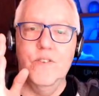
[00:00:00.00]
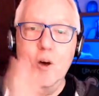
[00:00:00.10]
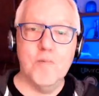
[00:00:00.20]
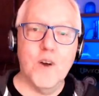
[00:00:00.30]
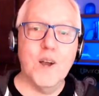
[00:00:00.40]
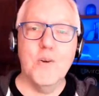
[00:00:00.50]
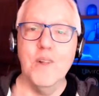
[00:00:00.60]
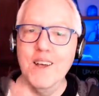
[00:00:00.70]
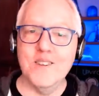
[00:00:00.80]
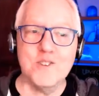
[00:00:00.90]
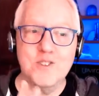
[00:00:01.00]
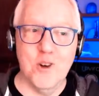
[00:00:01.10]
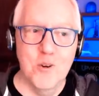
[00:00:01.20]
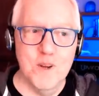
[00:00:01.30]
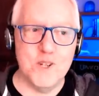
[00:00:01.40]
UpViral has
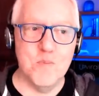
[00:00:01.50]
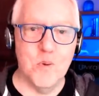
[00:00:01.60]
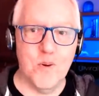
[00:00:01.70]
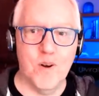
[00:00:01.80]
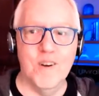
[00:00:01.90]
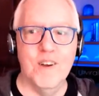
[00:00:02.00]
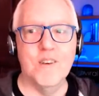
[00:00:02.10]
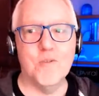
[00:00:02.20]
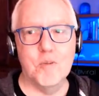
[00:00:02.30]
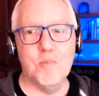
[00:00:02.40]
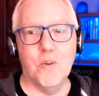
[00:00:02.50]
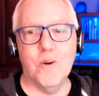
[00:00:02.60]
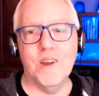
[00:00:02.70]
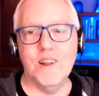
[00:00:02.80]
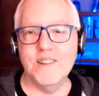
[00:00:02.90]
so much more
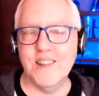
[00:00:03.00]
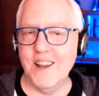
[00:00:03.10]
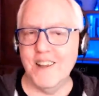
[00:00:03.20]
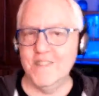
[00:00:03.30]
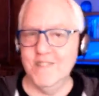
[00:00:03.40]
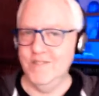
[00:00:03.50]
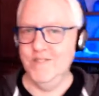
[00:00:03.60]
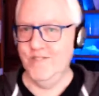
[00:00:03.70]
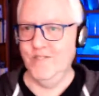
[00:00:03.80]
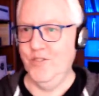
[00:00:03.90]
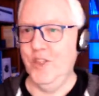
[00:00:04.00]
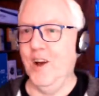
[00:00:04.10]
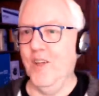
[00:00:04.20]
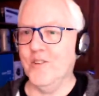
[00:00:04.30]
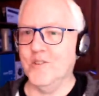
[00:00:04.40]
reporting than
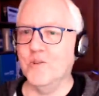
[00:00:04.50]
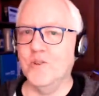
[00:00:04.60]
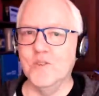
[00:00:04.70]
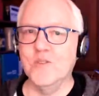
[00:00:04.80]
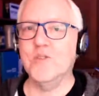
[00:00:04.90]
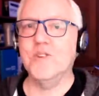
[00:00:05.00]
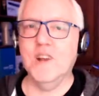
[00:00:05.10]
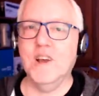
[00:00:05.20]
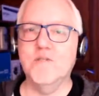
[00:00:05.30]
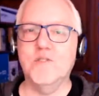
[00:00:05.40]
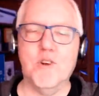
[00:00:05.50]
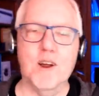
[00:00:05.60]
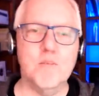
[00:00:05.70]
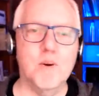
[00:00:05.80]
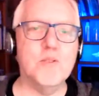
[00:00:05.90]
the other tools, and I've
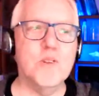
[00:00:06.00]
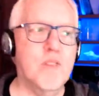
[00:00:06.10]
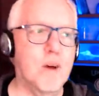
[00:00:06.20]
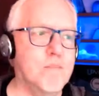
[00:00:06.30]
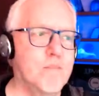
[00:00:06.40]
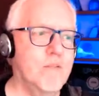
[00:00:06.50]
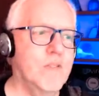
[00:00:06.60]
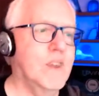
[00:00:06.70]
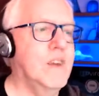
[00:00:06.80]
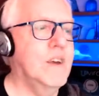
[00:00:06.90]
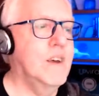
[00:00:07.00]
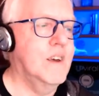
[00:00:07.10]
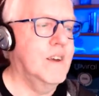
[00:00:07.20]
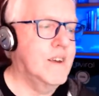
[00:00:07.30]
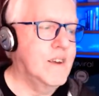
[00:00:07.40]
tried most of them.
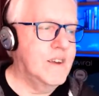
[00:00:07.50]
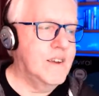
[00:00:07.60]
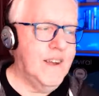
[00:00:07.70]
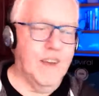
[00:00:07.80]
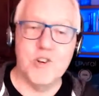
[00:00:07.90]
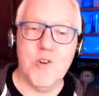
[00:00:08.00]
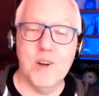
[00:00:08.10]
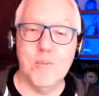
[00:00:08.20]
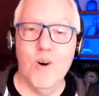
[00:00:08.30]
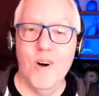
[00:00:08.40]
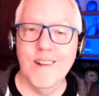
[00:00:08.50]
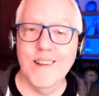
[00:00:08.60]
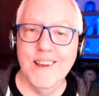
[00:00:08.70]
I haven't tried them all,